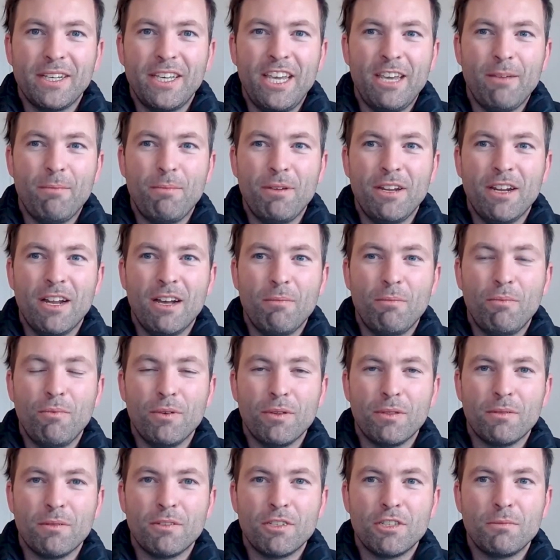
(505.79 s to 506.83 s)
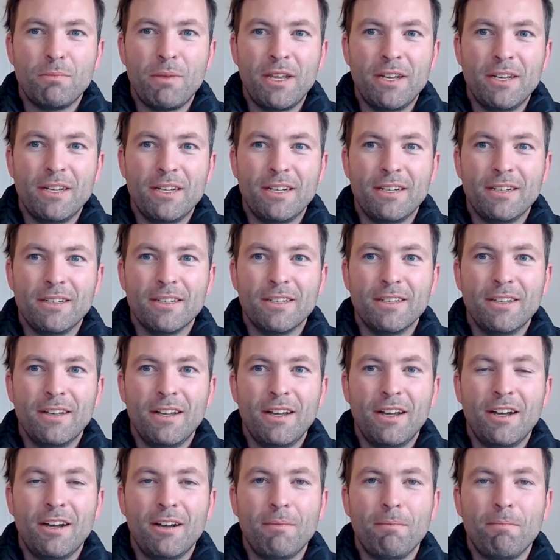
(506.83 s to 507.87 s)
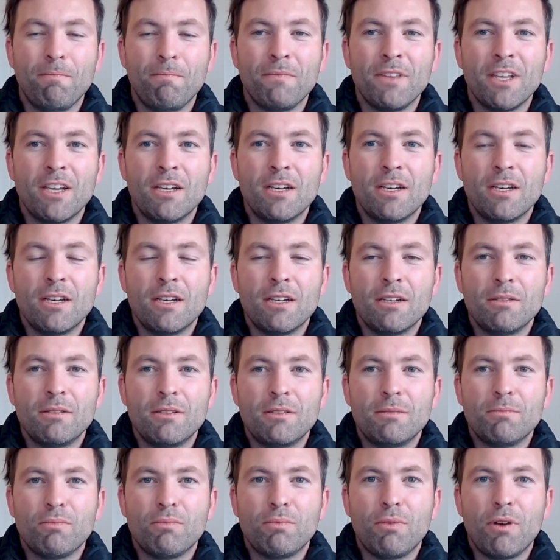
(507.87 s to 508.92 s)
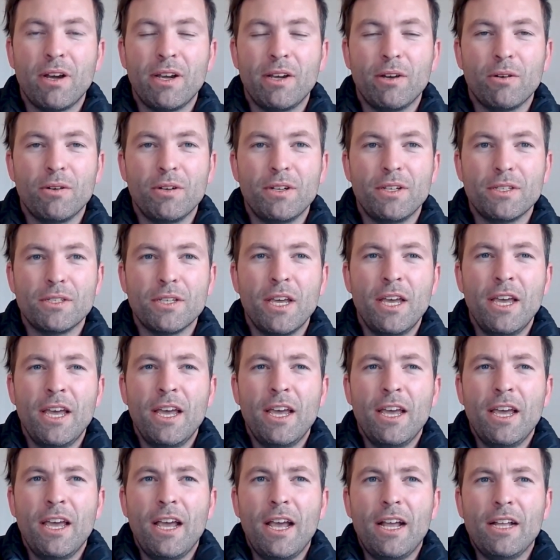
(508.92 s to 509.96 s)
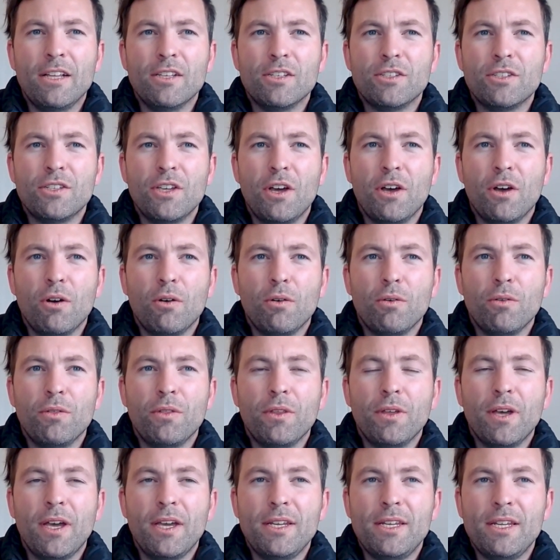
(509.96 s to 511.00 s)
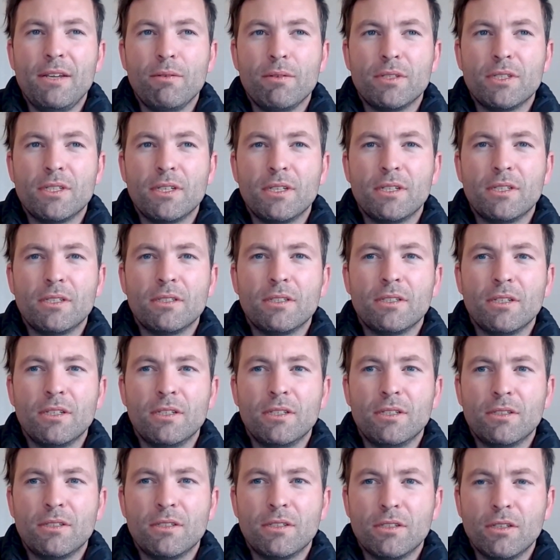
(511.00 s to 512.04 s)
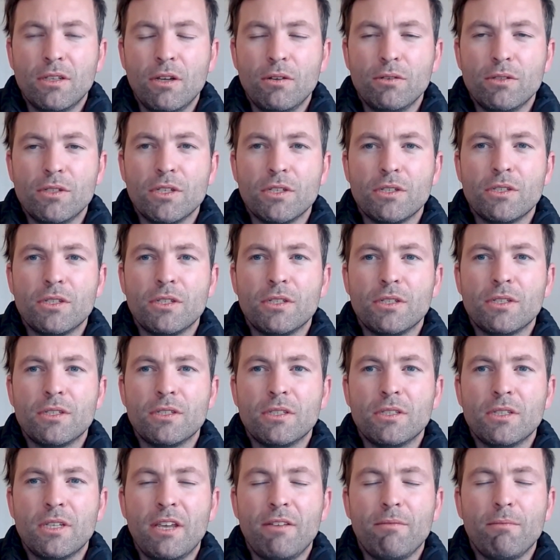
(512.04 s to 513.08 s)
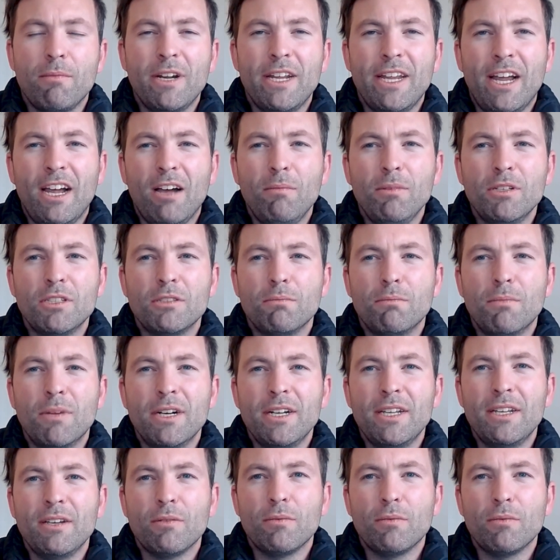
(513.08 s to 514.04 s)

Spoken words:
keeping up with spending, priorities. And so the idea was to close this to save money. How much money